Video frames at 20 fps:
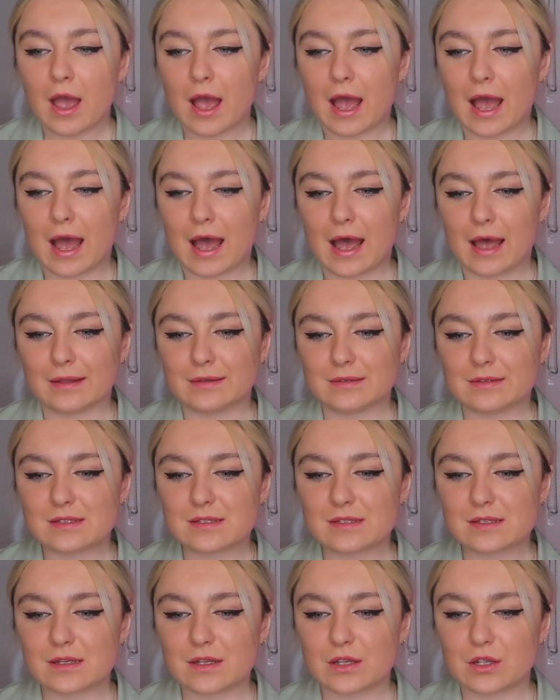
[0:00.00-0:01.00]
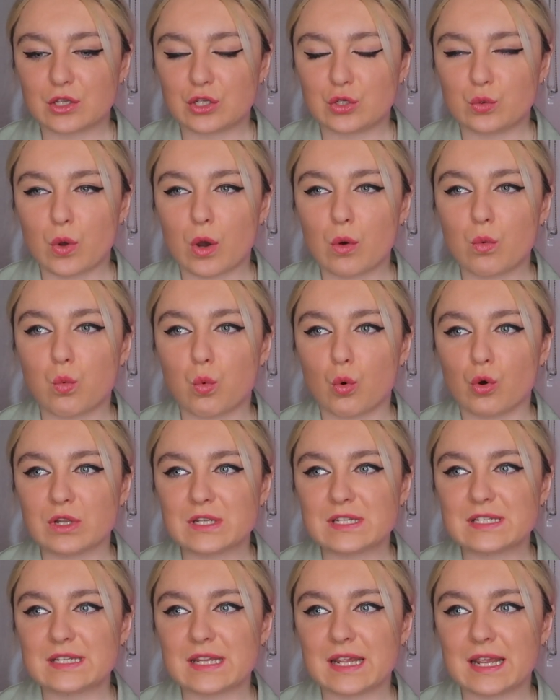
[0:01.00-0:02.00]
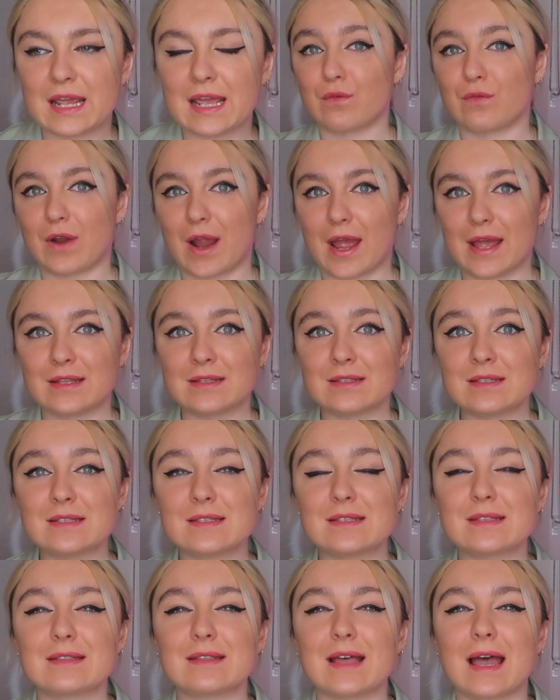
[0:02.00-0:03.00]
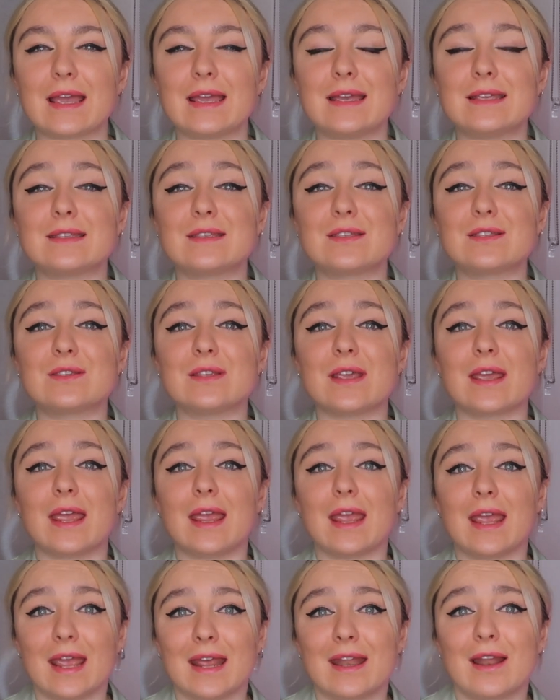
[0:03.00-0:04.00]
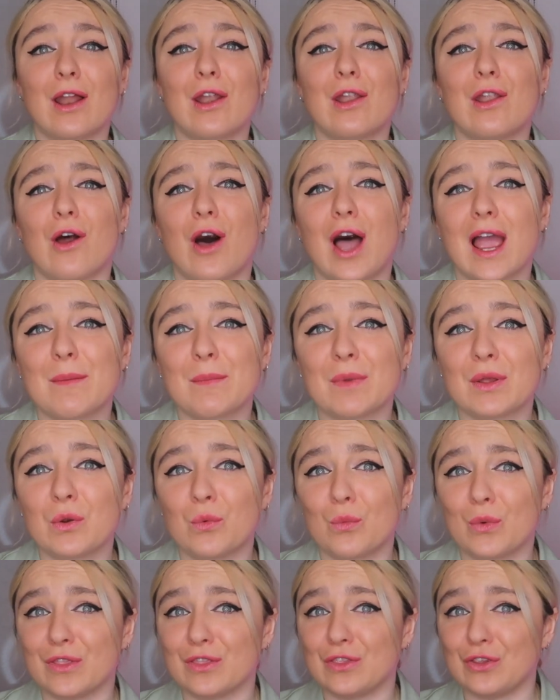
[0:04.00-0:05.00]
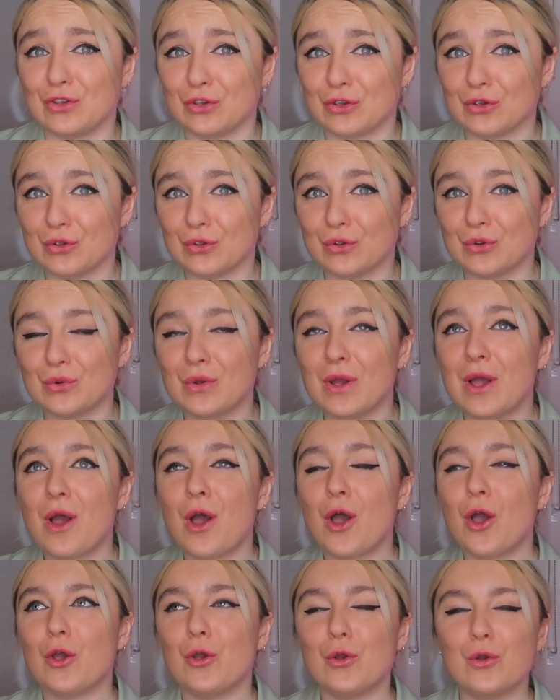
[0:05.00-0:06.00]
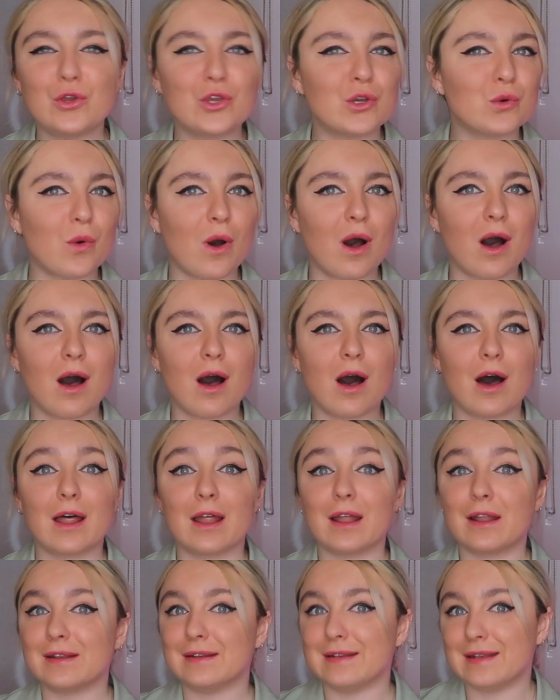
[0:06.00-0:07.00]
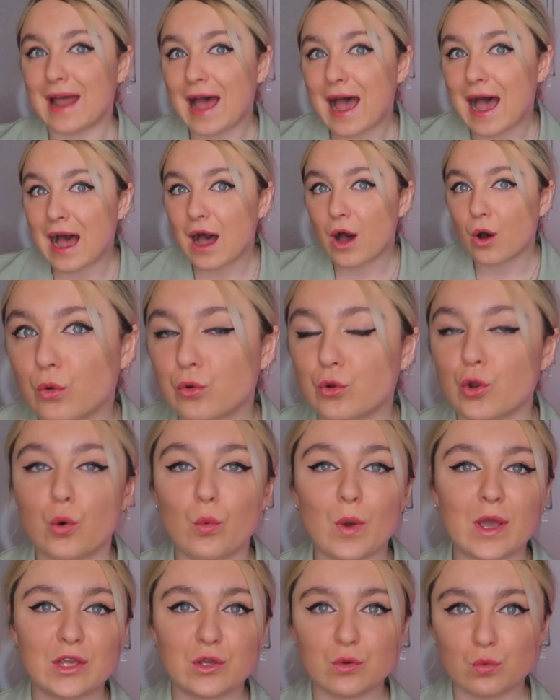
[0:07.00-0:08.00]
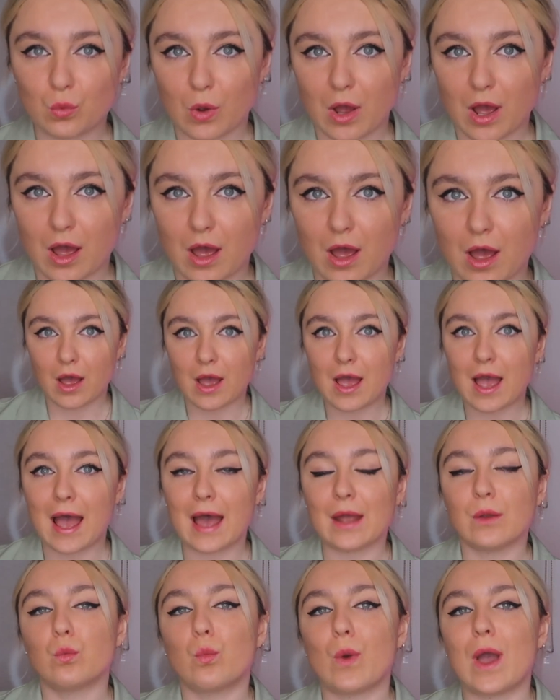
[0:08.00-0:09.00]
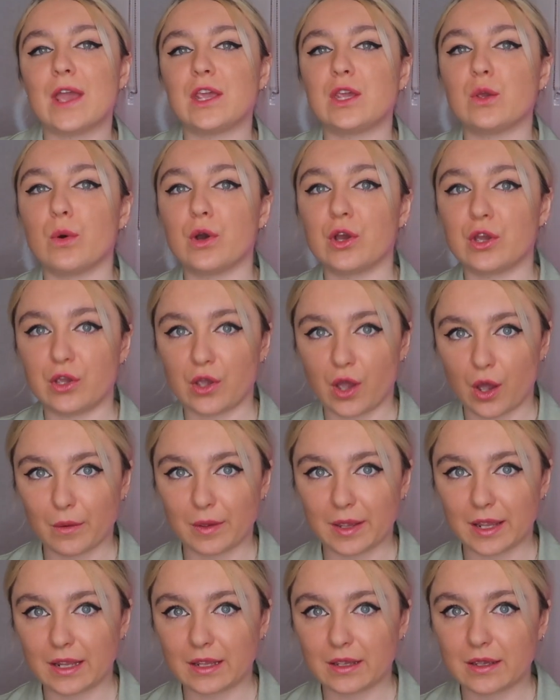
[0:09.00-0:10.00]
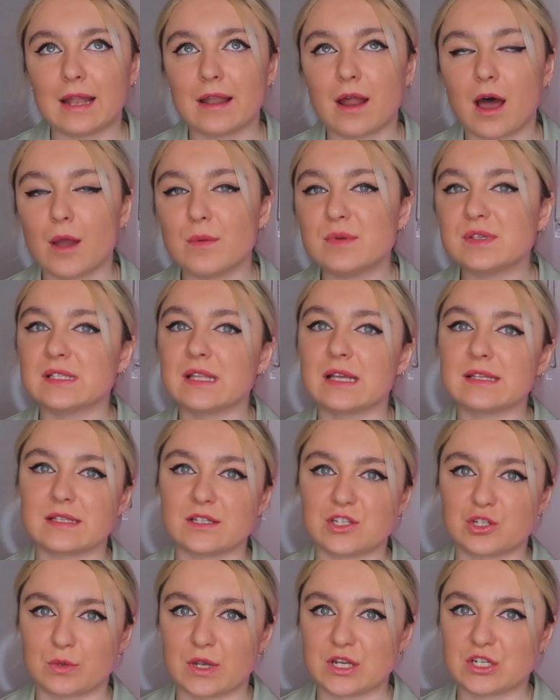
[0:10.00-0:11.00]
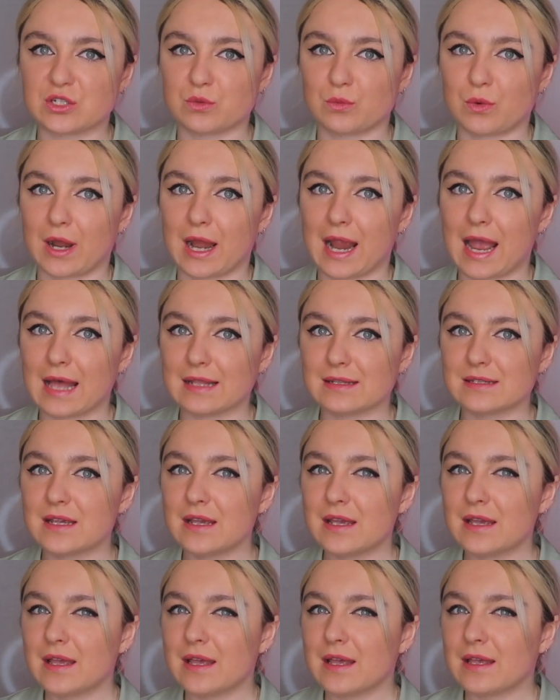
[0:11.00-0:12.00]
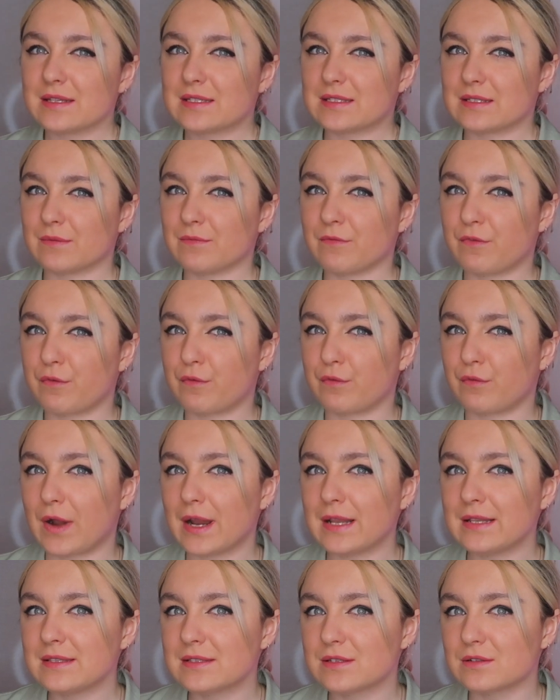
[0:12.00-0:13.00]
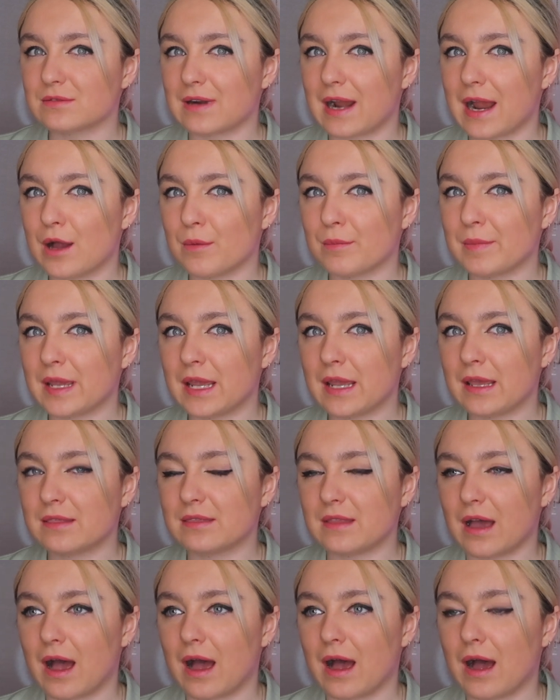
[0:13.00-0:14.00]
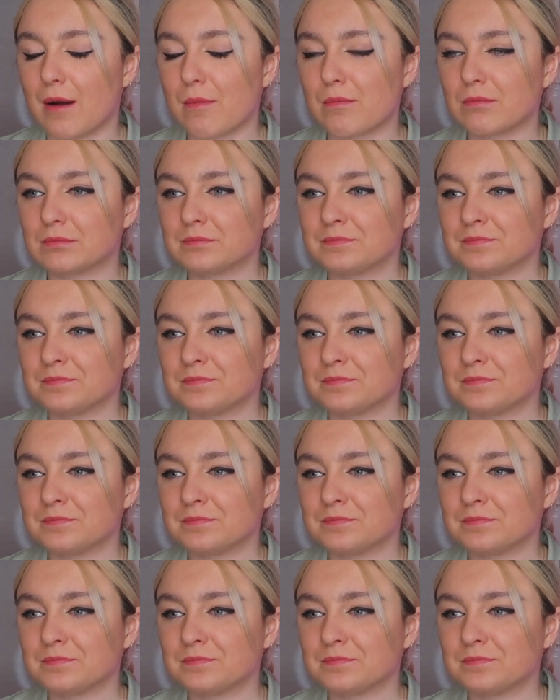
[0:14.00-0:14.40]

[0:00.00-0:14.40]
and you are wanting friends that is in alignment with you, who you are now, not where you were and where you are going. And I was in that situation where I had some friends around me that